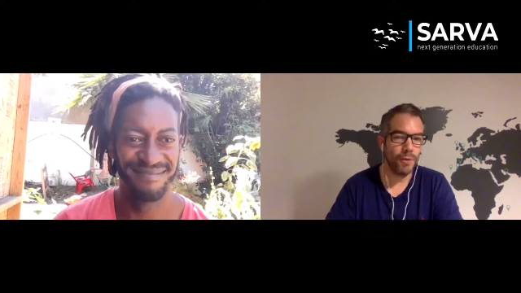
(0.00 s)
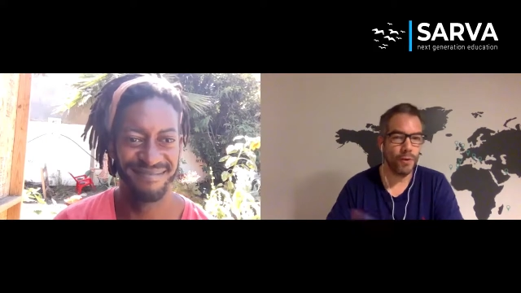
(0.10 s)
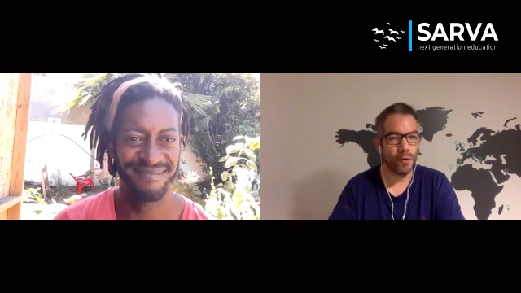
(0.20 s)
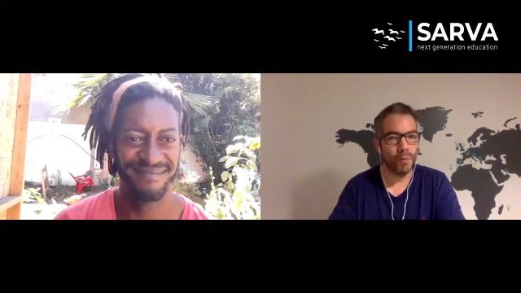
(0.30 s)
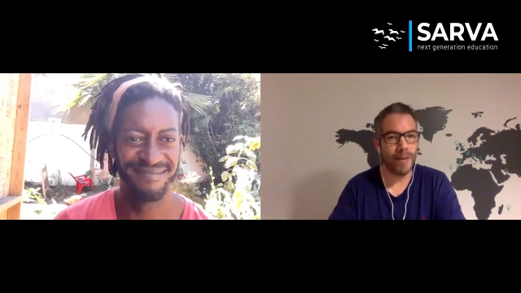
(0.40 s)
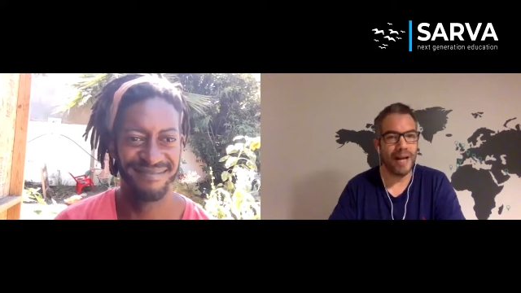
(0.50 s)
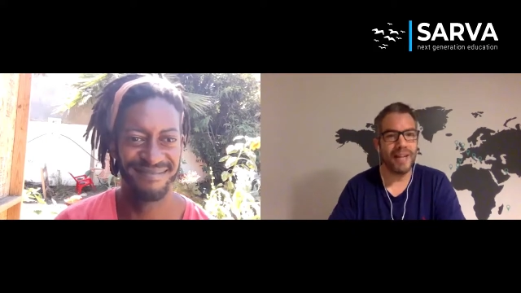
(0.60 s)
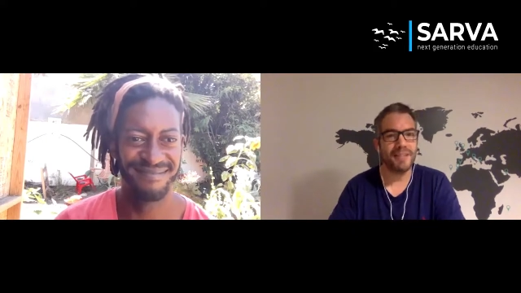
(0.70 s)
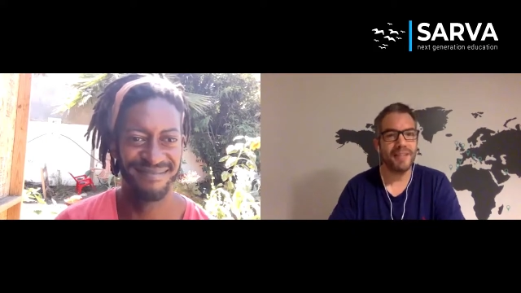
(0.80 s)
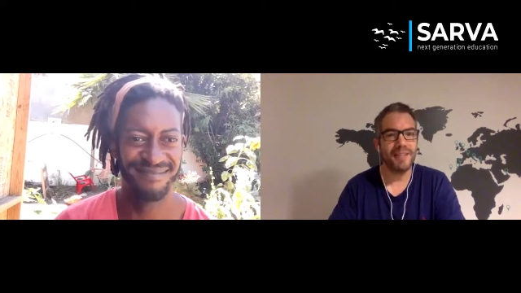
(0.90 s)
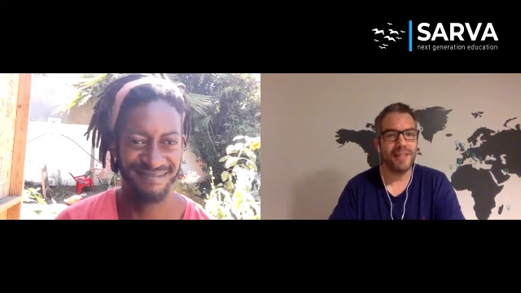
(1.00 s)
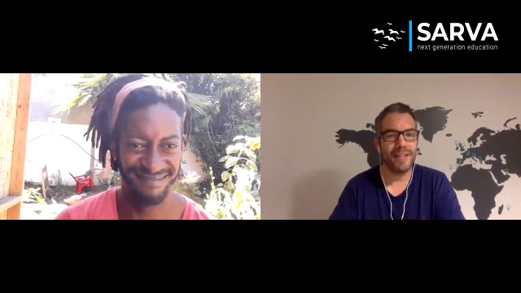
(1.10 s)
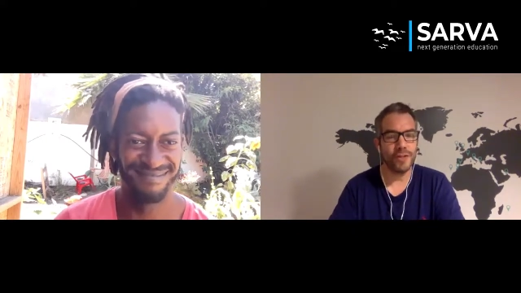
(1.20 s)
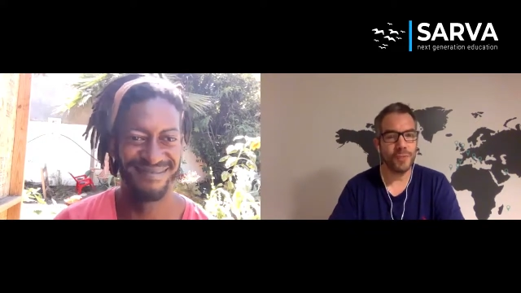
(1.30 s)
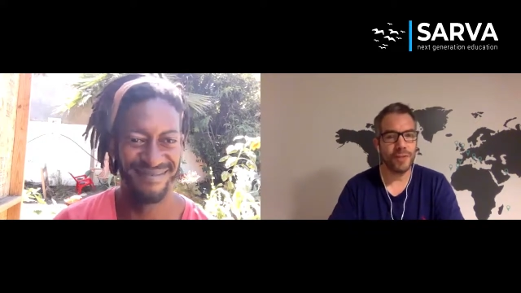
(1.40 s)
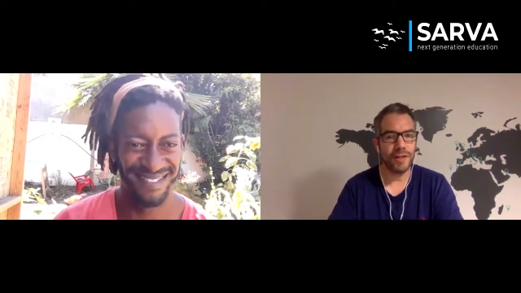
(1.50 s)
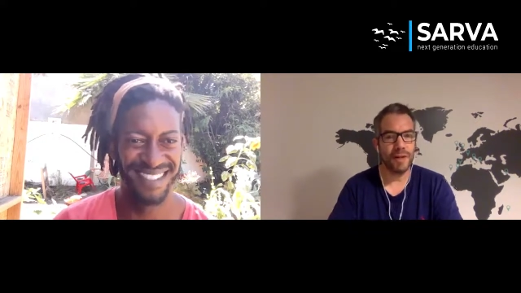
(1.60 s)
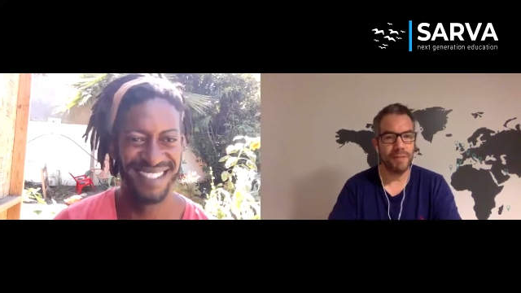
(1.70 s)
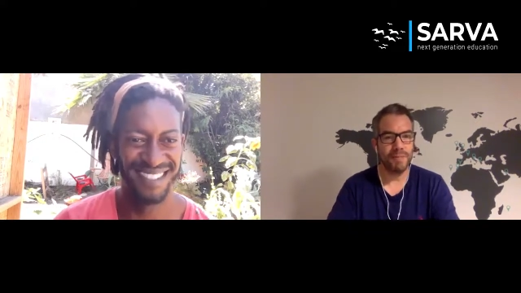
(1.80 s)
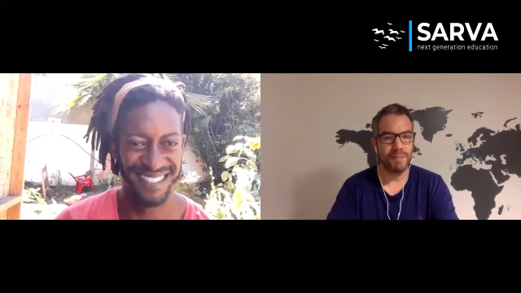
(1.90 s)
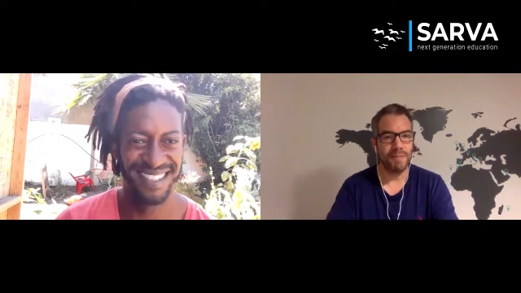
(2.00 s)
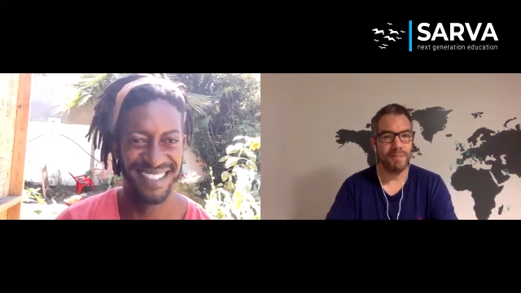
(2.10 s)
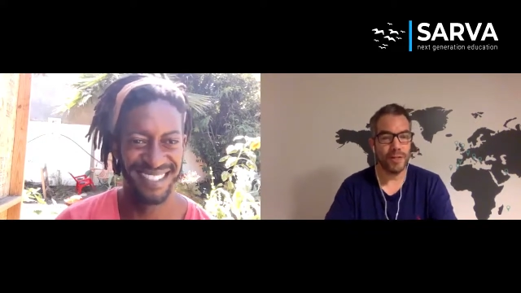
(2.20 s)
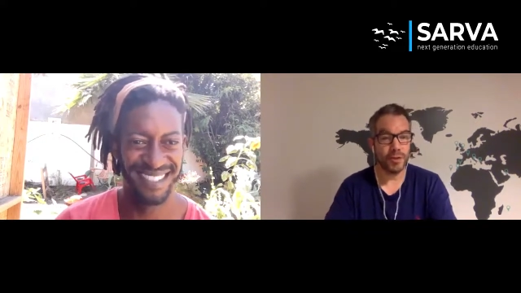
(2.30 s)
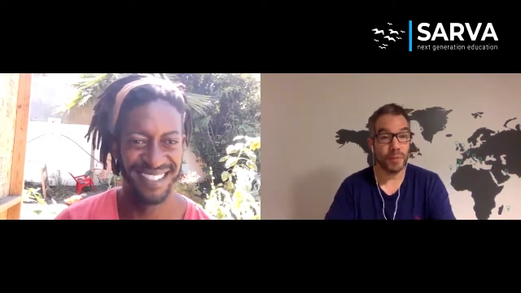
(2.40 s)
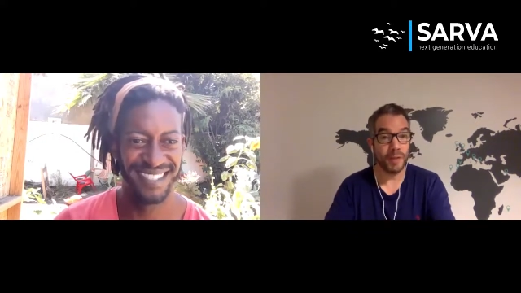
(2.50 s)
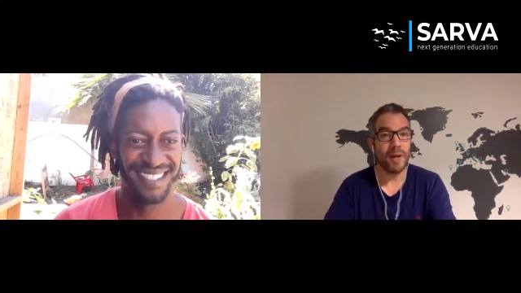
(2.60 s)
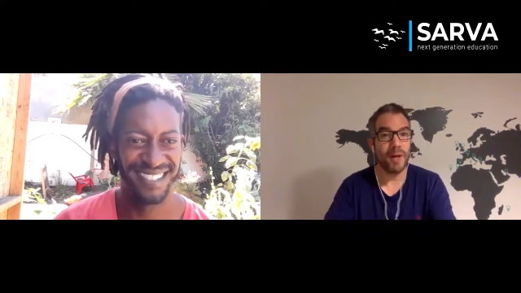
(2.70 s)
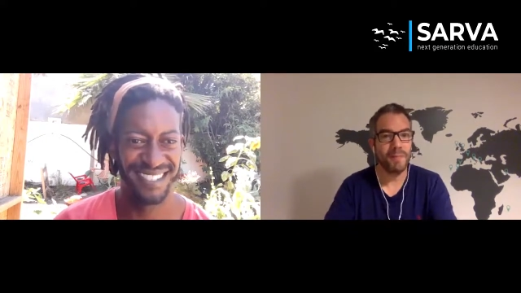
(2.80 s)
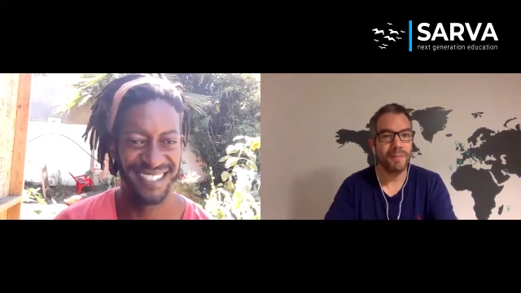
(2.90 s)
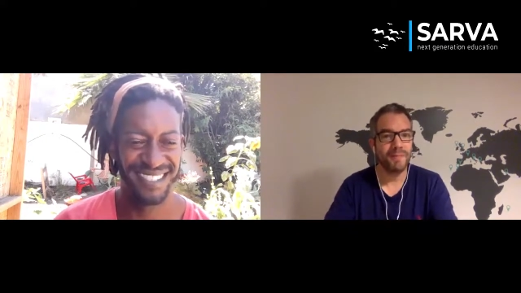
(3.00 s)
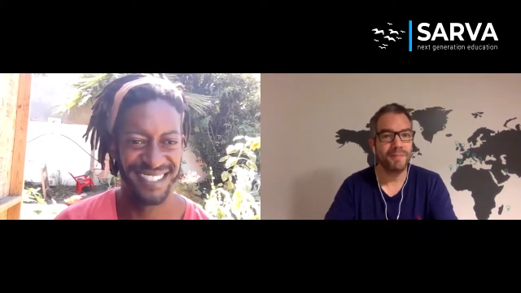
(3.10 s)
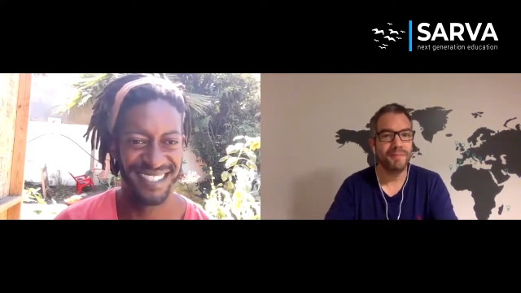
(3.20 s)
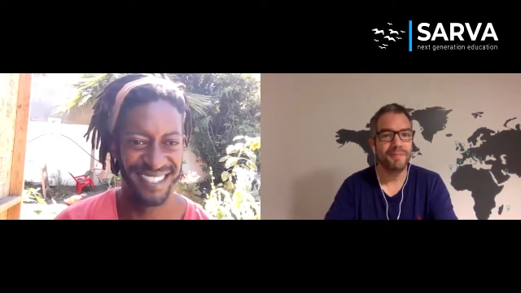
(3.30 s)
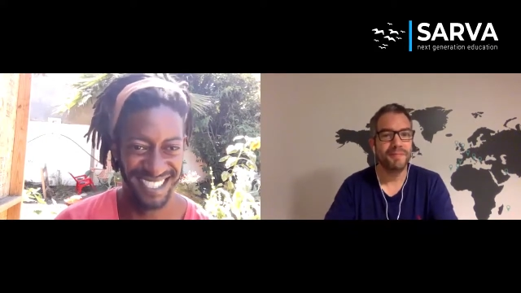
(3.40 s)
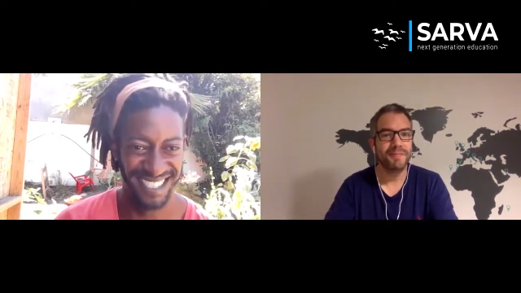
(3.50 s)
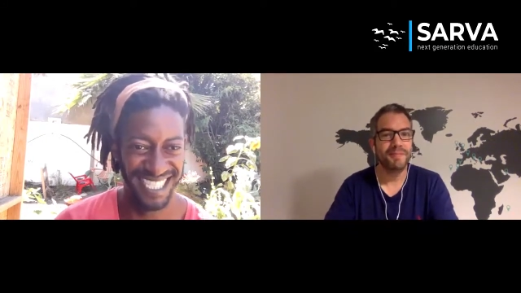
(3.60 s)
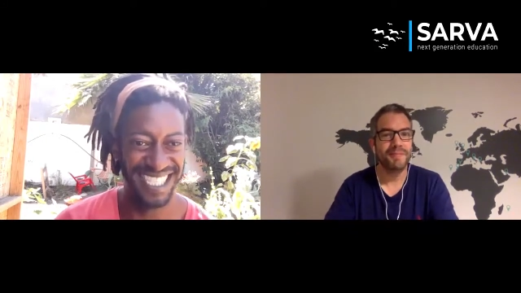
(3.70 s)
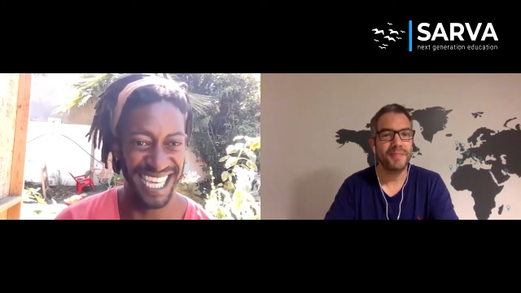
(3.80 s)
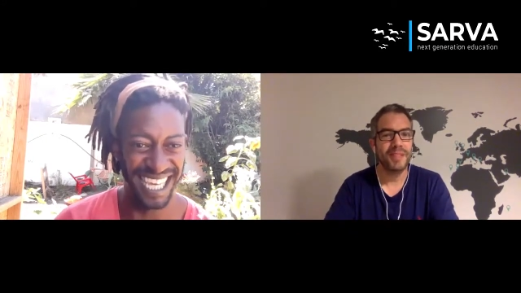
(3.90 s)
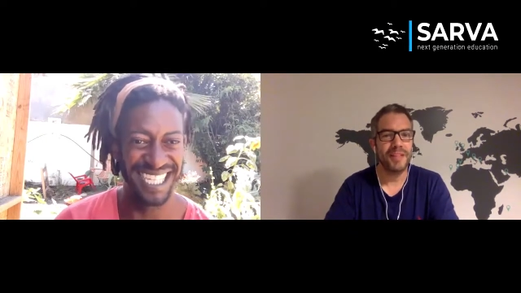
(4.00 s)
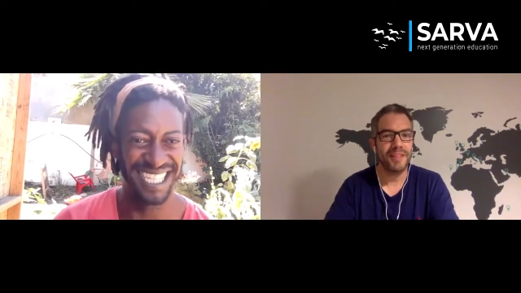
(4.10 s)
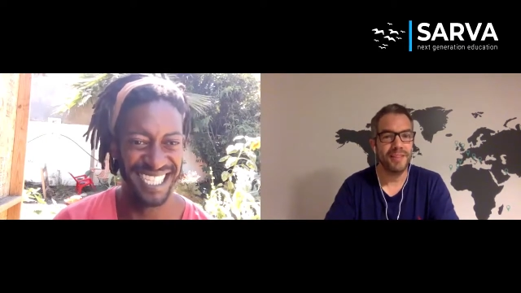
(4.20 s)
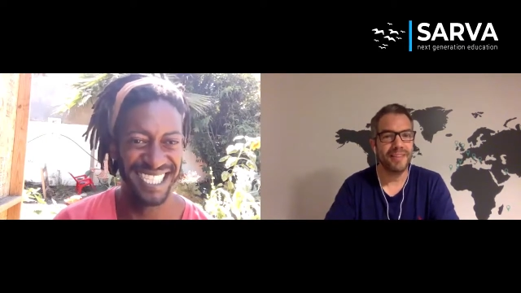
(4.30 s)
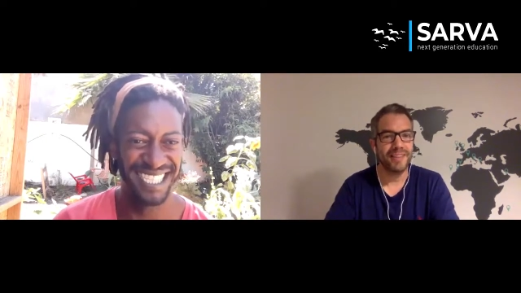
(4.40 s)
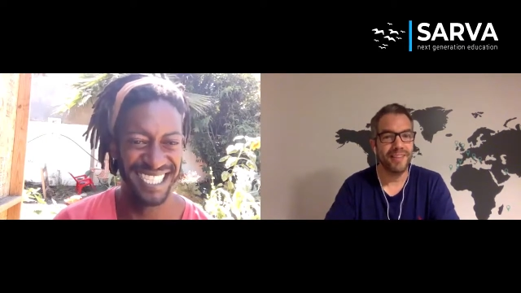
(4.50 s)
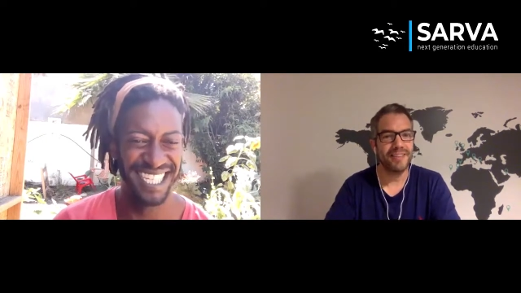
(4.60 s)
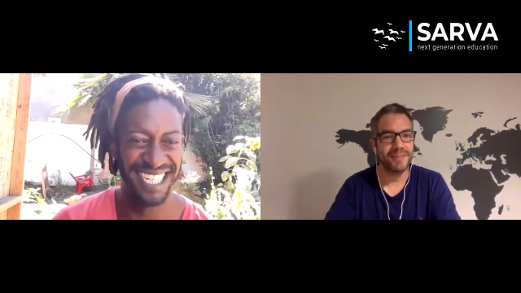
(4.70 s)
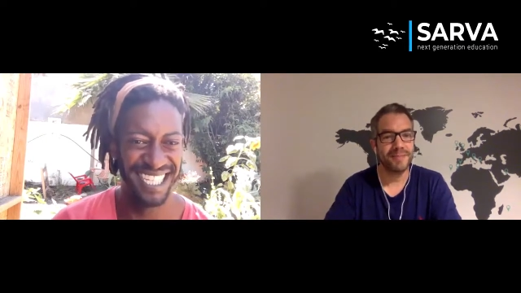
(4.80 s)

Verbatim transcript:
Speaker 1: good or bad they just mm-hmm. become mm-hmm. they just become
Speaker 2: exactly yeah